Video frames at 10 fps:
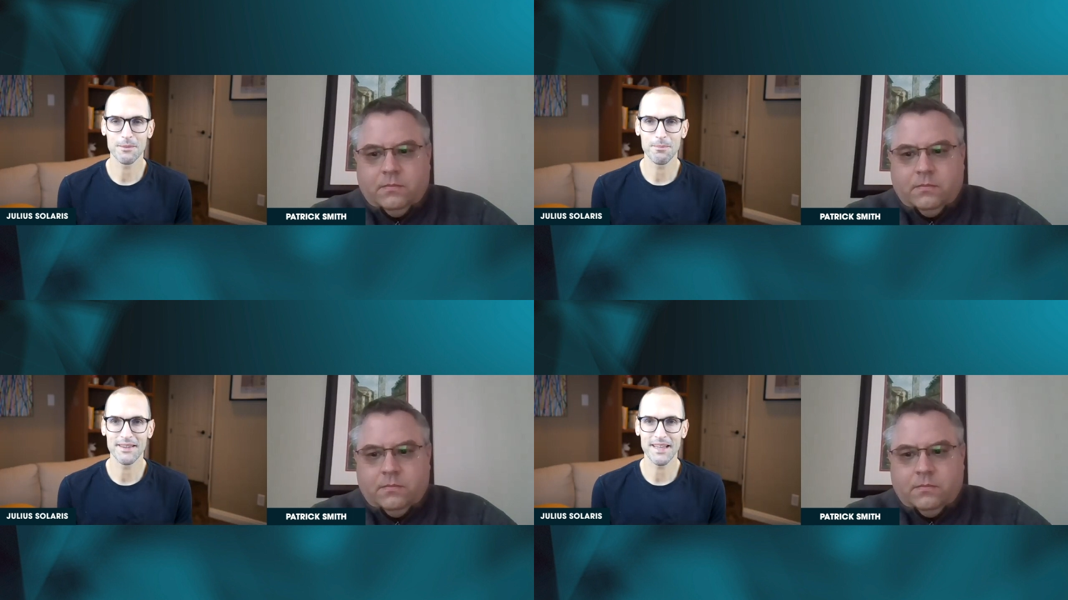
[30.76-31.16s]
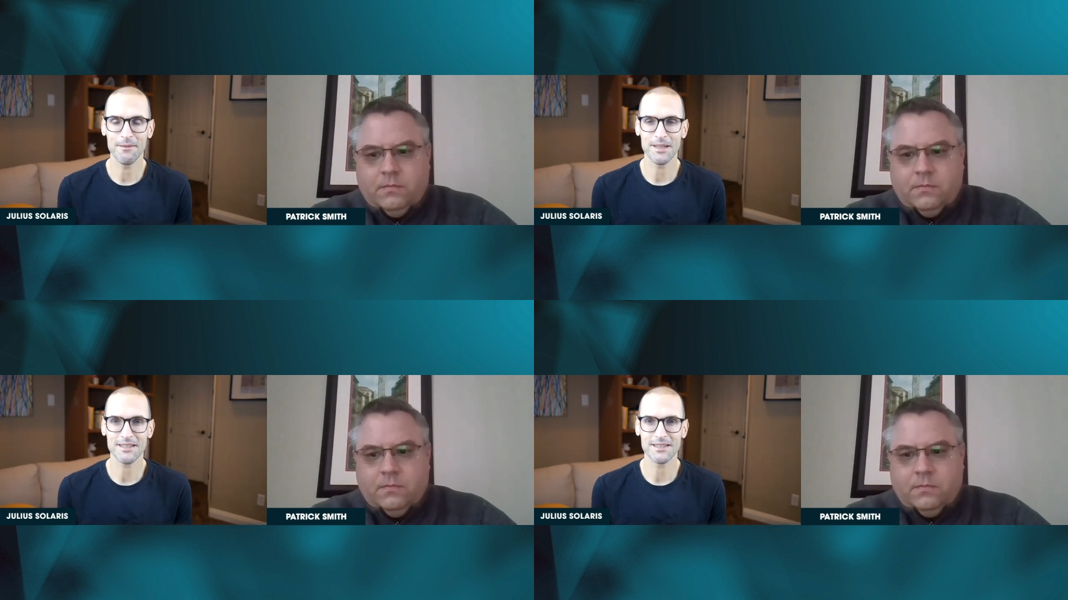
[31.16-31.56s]

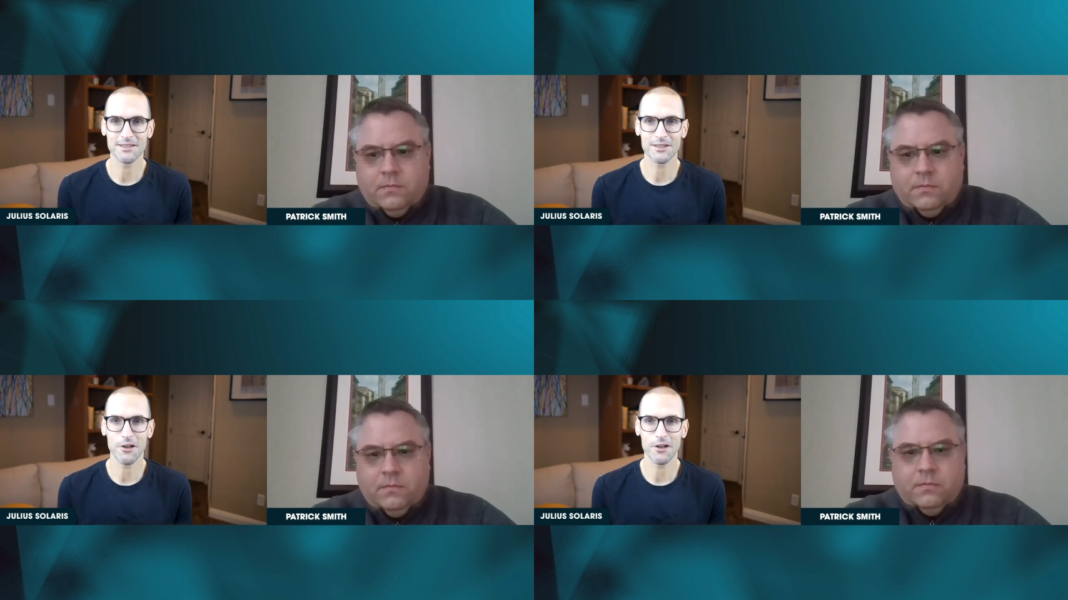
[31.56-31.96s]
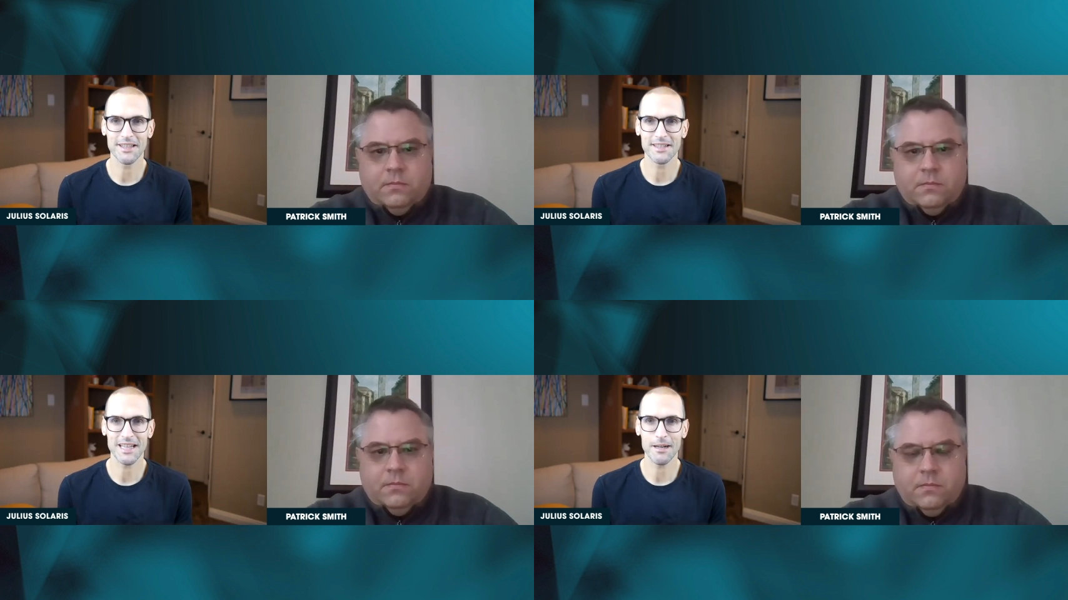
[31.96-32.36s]
Speaker 1: pandemic. There's a lot
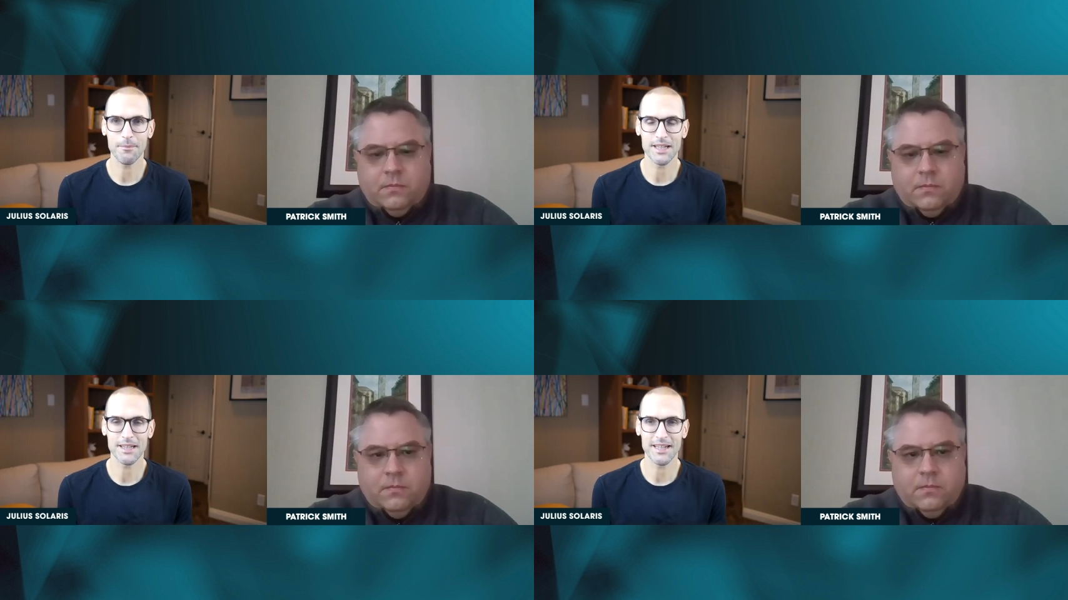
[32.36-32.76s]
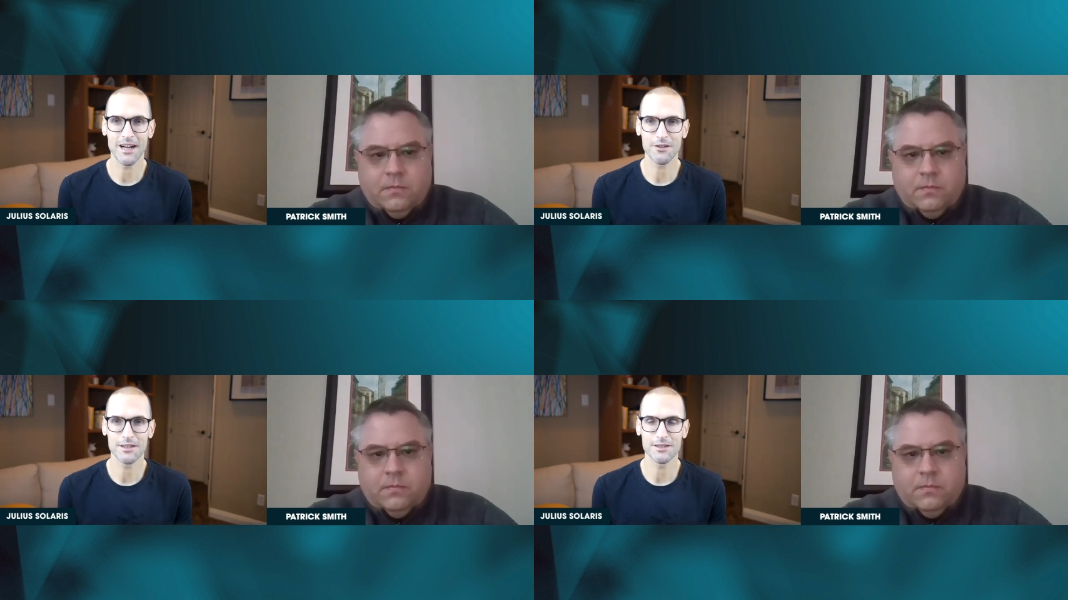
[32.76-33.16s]
that is happening
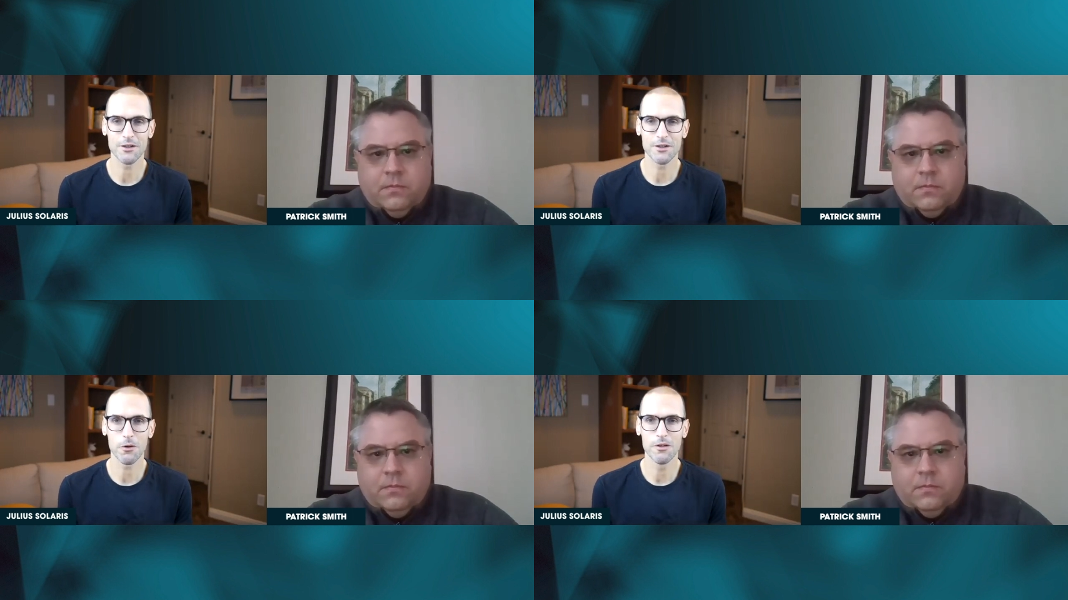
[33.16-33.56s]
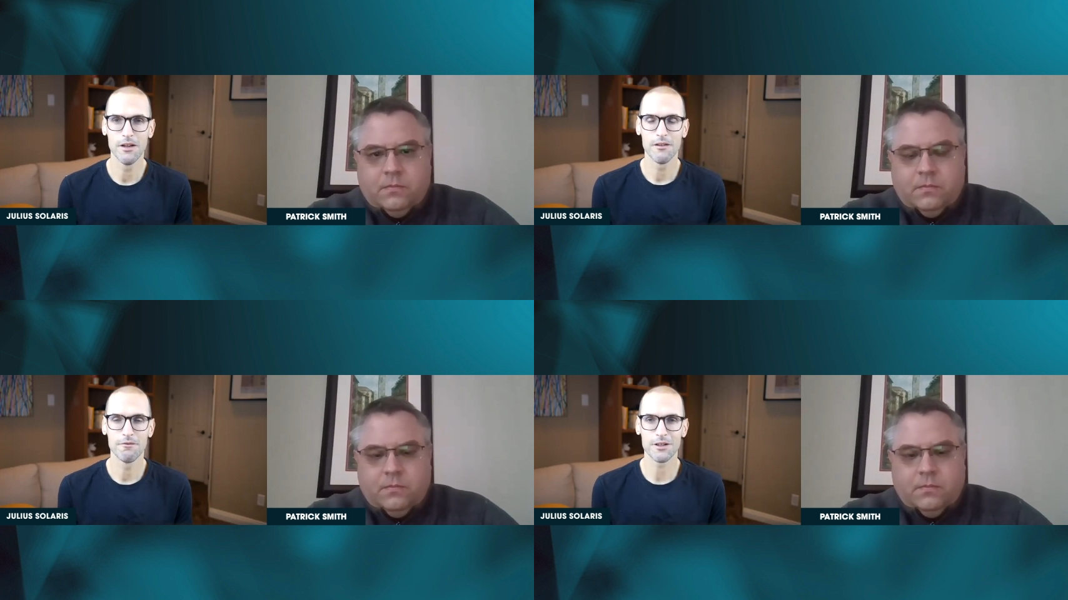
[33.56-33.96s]
now. There's the whole
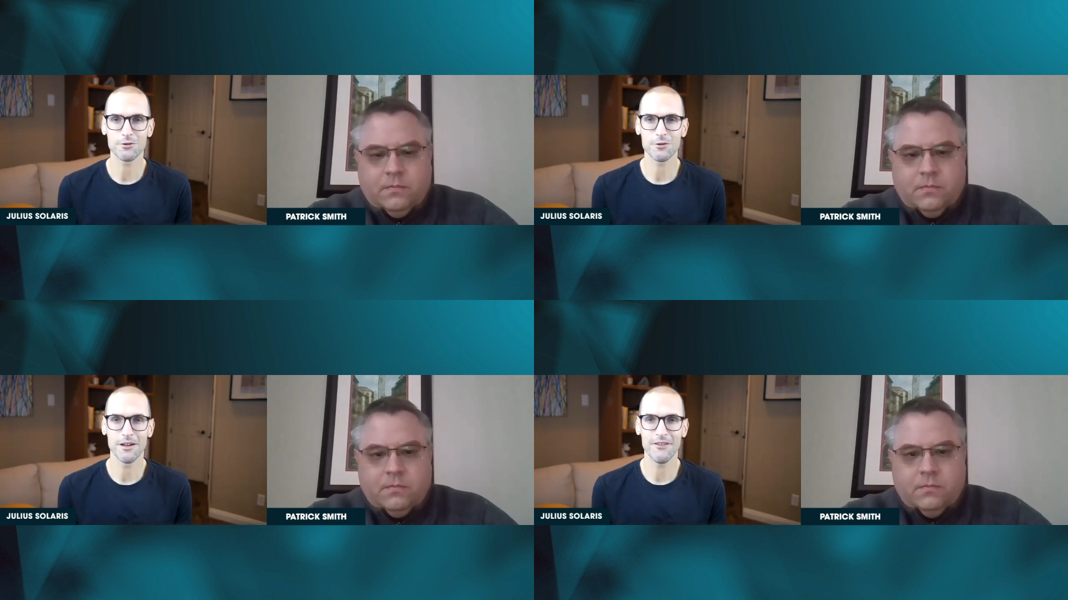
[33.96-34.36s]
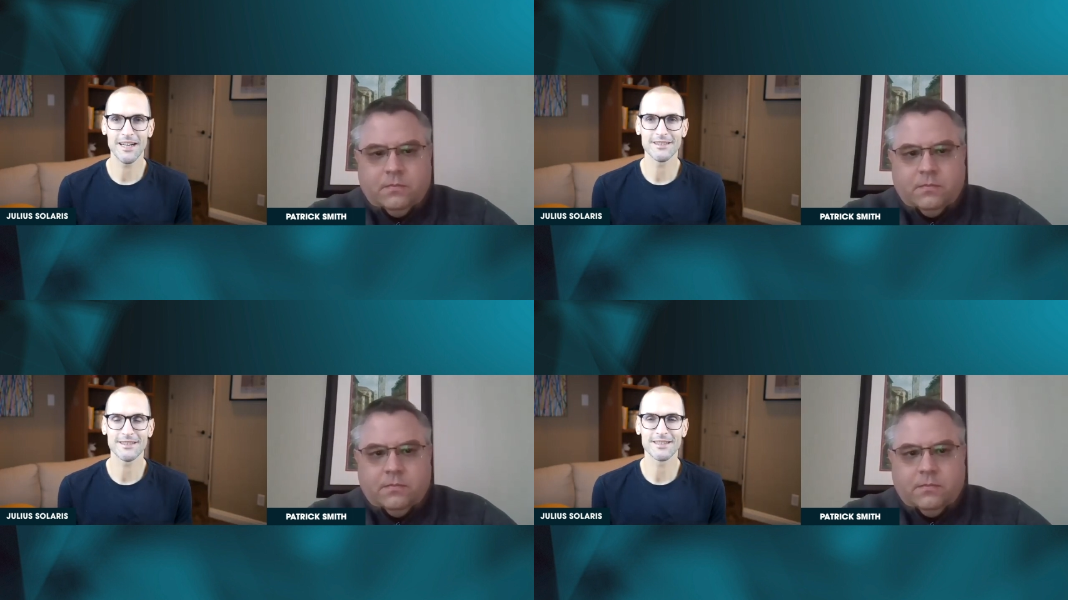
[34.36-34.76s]
virtual
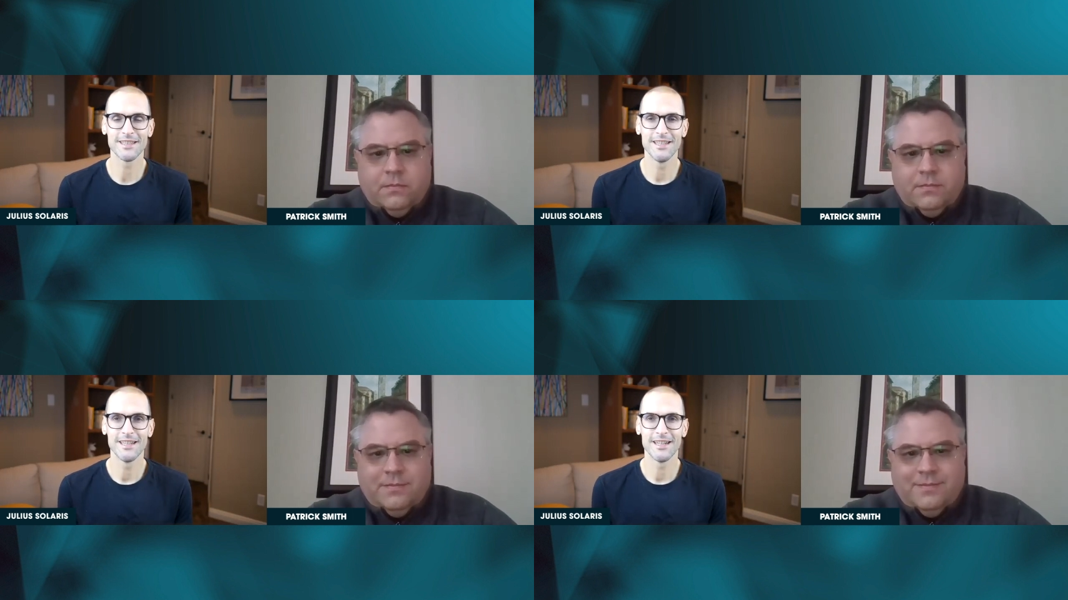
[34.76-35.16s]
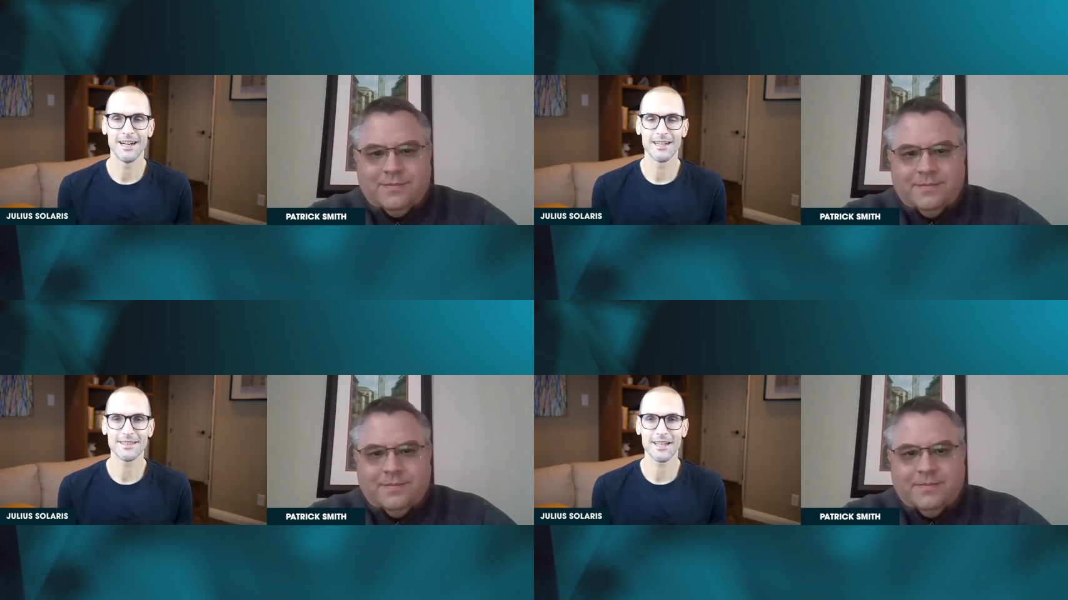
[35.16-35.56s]
event
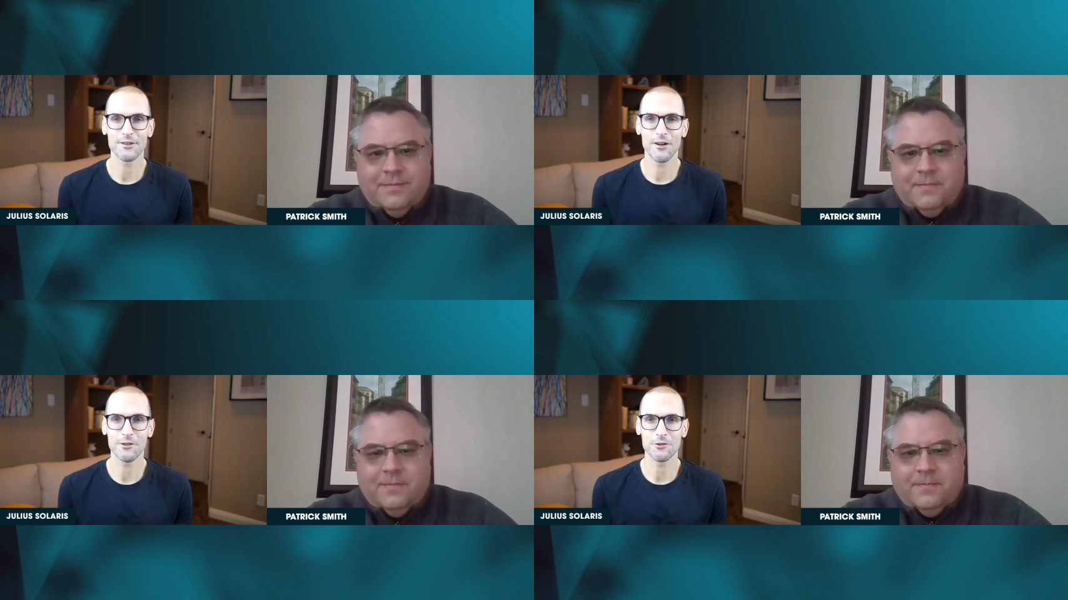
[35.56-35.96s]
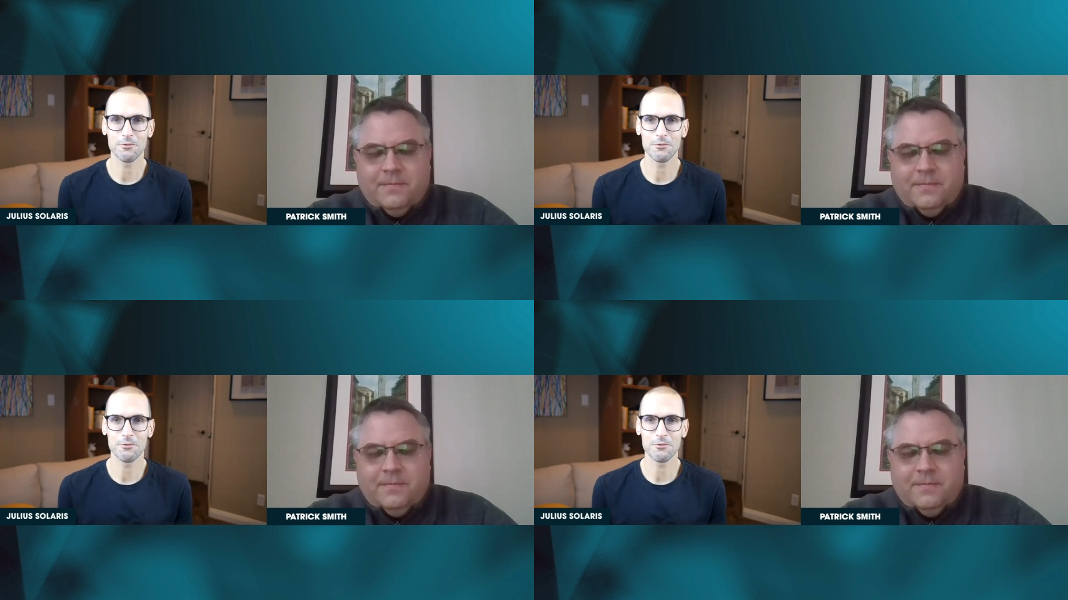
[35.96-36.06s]
uh, technology